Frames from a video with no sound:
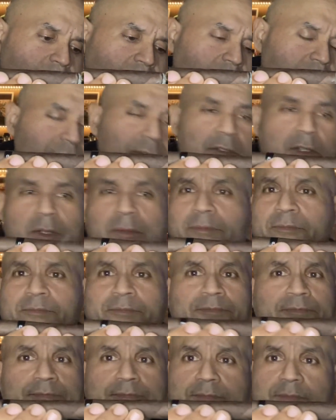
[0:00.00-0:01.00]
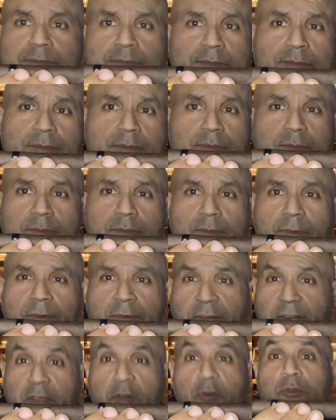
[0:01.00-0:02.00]
some
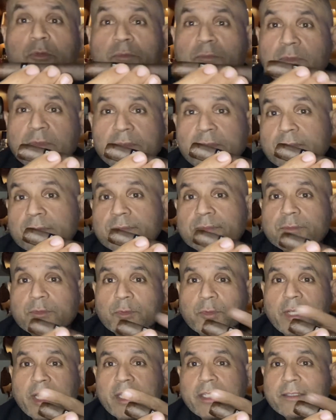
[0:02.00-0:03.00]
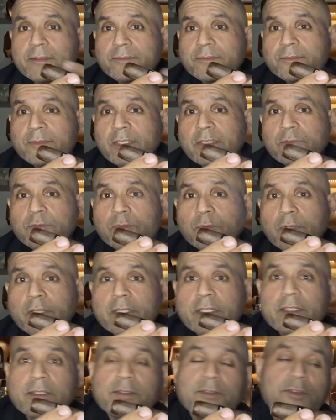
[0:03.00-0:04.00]
fumes to get into
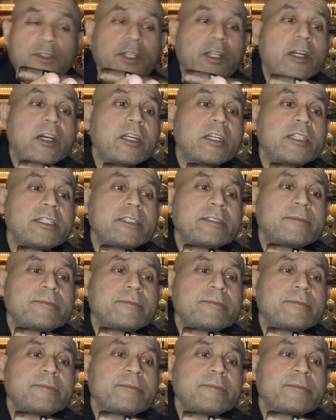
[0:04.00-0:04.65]
the cigar.